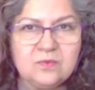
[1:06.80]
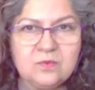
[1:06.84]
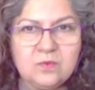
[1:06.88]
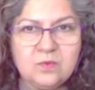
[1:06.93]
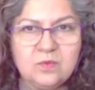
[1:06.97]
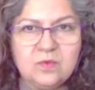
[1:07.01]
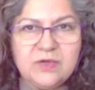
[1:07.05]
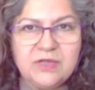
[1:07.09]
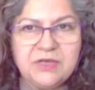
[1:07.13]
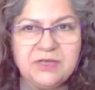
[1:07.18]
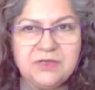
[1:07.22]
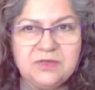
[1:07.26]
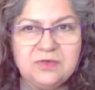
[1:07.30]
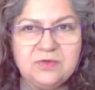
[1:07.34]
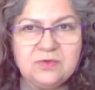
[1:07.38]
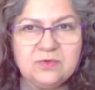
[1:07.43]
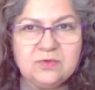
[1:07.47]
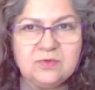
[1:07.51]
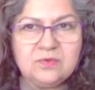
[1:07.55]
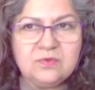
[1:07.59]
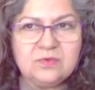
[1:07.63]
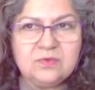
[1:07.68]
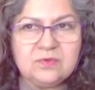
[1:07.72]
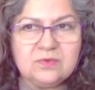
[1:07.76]
When
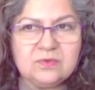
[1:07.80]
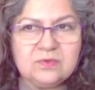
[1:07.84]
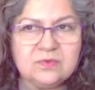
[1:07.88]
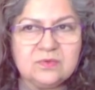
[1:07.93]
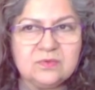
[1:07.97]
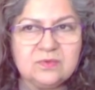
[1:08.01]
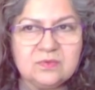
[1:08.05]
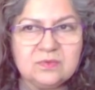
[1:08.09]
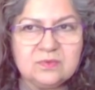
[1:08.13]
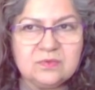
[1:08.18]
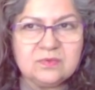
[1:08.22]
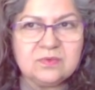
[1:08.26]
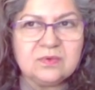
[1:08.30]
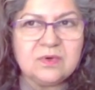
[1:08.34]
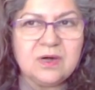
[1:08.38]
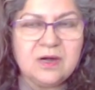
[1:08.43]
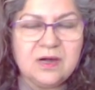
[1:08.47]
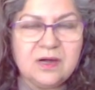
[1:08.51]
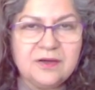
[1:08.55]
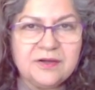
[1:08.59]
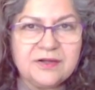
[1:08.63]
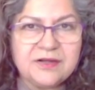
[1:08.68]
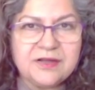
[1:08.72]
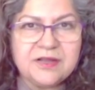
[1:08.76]
you
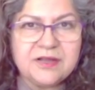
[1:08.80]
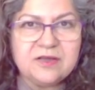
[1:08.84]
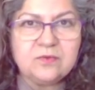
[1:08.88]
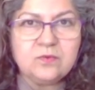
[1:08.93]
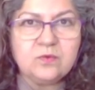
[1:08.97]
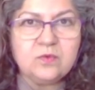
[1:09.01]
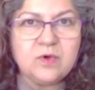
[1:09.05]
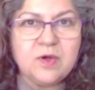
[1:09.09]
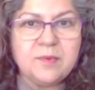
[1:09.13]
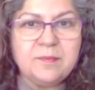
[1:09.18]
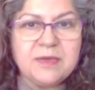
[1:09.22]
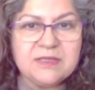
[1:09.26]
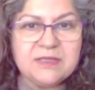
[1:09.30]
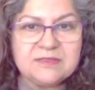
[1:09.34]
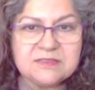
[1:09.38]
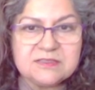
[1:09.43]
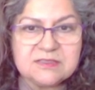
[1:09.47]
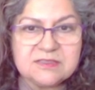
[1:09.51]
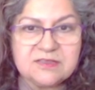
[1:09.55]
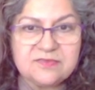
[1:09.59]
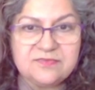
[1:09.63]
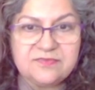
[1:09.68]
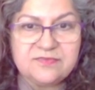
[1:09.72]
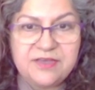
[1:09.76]
are a
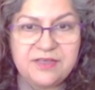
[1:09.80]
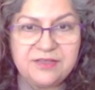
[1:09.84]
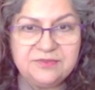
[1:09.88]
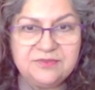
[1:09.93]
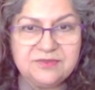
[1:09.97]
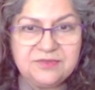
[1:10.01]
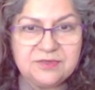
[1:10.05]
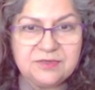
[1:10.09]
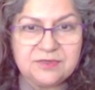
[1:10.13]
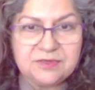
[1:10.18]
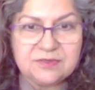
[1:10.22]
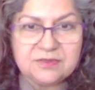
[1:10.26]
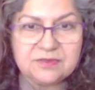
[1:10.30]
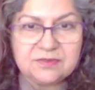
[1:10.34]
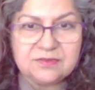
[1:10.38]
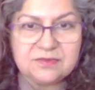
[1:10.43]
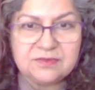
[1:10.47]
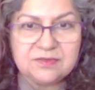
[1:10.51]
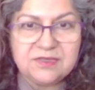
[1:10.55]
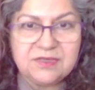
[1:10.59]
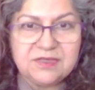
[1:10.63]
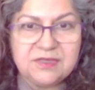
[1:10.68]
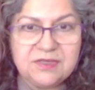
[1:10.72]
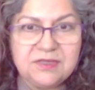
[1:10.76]
woman's defender,
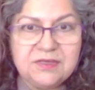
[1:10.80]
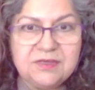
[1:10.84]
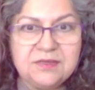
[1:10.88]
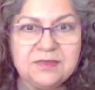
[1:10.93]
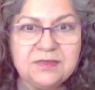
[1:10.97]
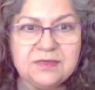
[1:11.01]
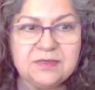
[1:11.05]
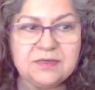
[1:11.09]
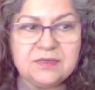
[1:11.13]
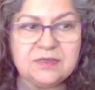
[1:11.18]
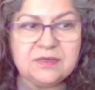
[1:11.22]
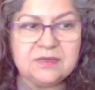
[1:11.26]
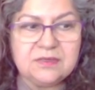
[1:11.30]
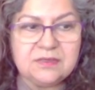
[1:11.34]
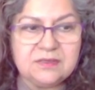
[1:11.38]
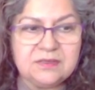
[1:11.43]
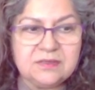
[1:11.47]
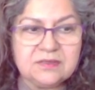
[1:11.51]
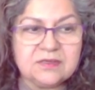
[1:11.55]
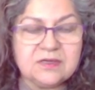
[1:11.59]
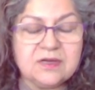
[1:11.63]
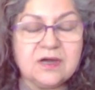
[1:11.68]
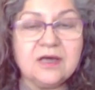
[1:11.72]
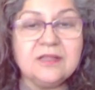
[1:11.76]
in
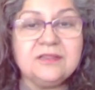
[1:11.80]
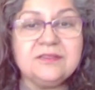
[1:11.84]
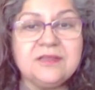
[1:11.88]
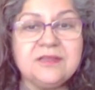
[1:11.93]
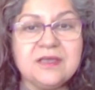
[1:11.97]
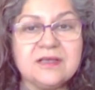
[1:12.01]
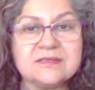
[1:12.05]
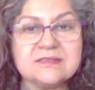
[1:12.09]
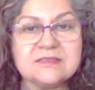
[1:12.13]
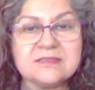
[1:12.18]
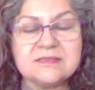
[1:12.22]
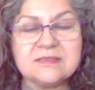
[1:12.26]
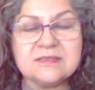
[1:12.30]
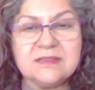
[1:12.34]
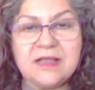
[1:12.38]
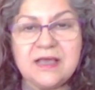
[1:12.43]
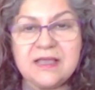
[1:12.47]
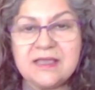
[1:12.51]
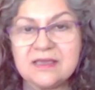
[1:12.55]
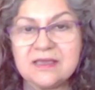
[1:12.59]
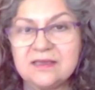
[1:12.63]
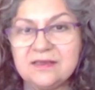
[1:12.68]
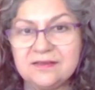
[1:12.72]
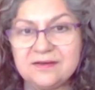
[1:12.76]
a context
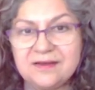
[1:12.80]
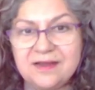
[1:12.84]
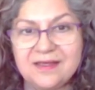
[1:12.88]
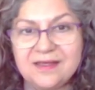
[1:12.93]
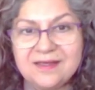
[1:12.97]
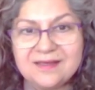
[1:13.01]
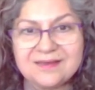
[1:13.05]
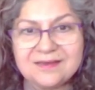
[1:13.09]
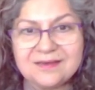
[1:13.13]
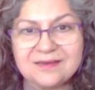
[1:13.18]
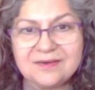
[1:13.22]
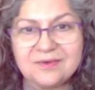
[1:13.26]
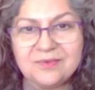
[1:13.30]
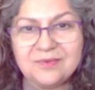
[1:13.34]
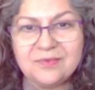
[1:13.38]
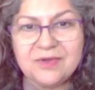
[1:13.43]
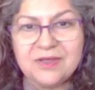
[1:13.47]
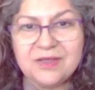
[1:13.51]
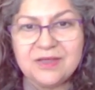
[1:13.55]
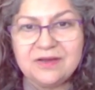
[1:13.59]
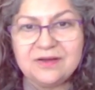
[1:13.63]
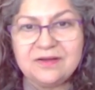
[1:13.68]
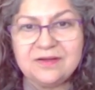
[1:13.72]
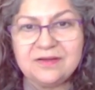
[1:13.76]
like Iraq,
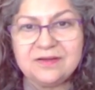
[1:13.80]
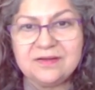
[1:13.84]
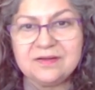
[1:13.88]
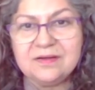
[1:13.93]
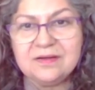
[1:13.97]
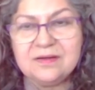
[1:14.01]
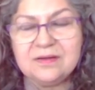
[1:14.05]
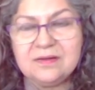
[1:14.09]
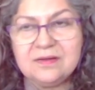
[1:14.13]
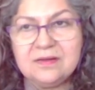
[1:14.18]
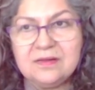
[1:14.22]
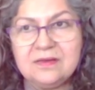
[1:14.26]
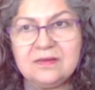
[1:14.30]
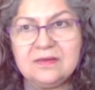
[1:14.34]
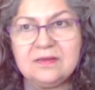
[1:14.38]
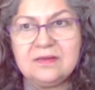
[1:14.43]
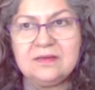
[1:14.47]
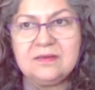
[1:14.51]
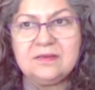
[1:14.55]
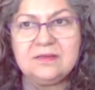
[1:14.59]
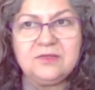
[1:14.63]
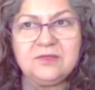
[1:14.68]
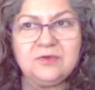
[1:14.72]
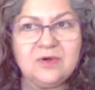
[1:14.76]
where
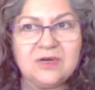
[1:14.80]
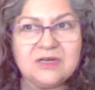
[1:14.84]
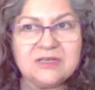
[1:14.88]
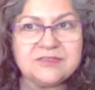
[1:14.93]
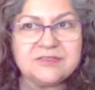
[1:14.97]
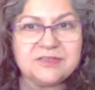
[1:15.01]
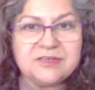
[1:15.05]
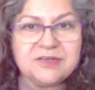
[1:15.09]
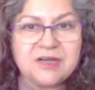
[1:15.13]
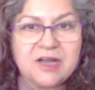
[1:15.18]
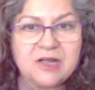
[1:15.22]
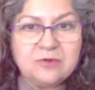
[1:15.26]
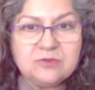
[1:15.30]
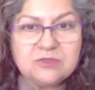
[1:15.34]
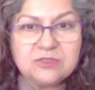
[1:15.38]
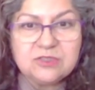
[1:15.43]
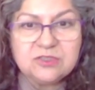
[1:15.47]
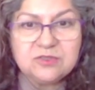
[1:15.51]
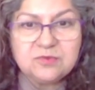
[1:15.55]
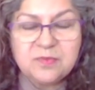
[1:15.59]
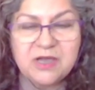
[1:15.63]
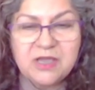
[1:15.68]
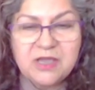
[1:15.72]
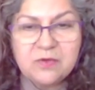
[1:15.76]
you are
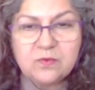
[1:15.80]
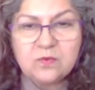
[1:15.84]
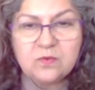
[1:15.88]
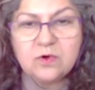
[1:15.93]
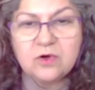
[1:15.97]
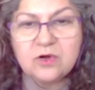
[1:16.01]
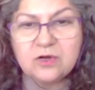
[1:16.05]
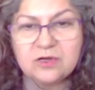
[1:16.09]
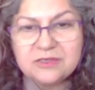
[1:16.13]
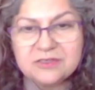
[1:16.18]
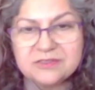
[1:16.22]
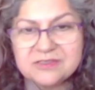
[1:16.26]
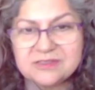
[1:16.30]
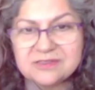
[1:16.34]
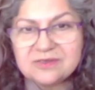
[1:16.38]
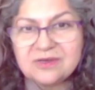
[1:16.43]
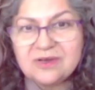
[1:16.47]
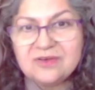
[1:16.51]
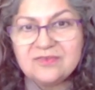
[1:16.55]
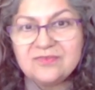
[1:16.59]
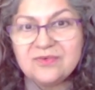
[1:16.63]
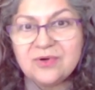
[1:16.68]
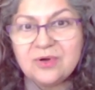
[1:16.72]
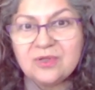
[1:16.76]
surrounded by wars
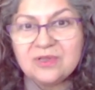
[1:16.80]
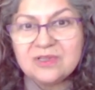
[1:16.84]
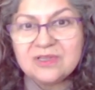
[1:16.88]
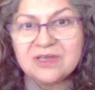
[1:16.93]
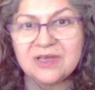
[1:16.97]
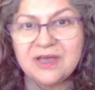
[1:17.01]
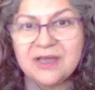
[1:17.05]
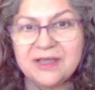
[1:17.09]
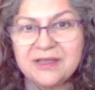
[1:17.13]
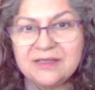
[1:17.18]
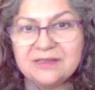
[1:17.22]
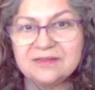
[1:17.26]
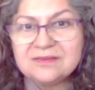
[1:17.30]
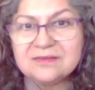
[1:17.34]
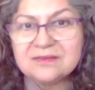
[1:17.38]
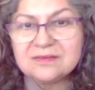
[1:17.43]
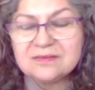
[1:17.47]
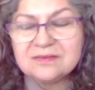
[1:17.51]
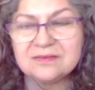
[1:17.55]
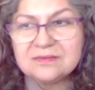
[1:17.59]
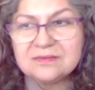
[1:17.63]
of all kinds,